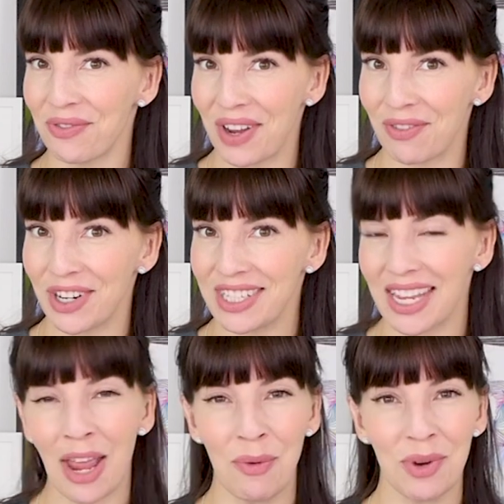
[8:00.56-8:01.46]
favorites
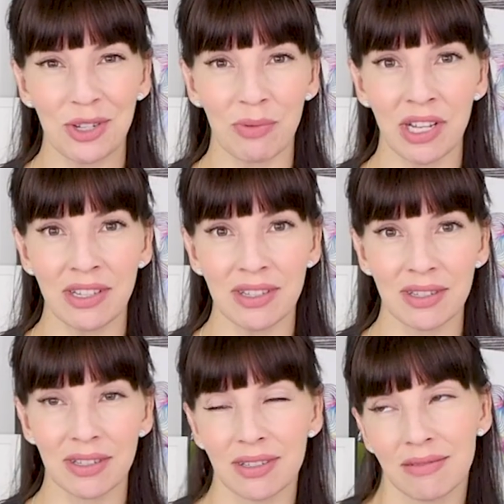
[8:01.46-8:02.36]
and which
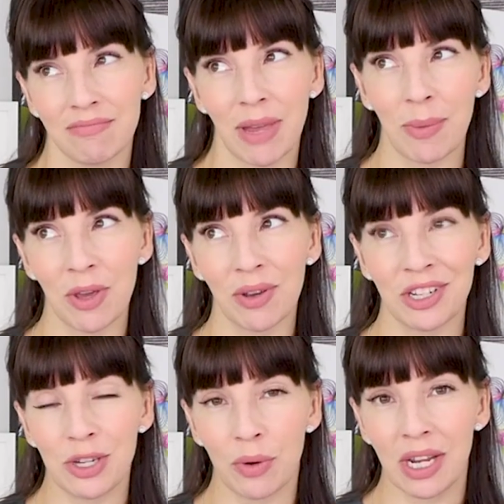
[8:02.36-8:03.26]
ones maybe you
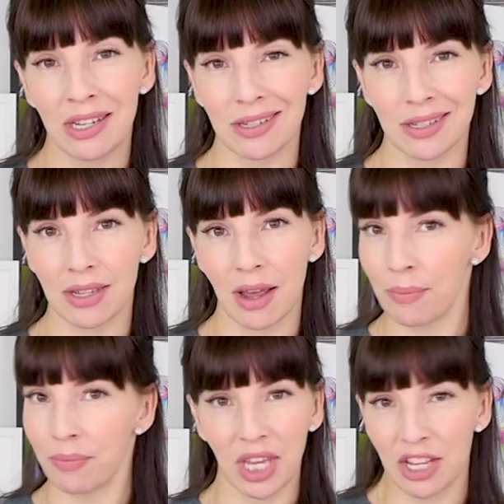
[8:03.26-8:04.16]
can donate to
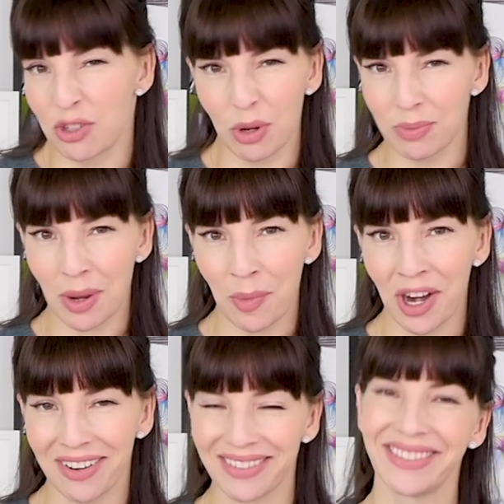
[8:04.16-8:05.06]
some kids group
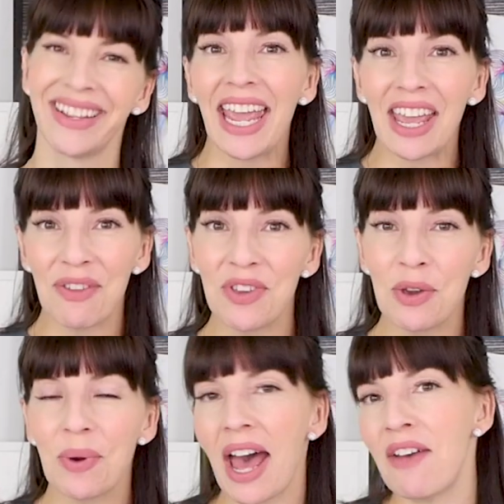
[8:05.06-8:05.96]
somewhere. If
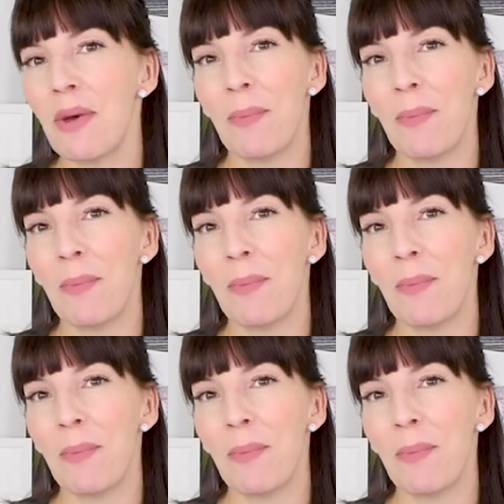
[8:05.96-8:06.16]
you have a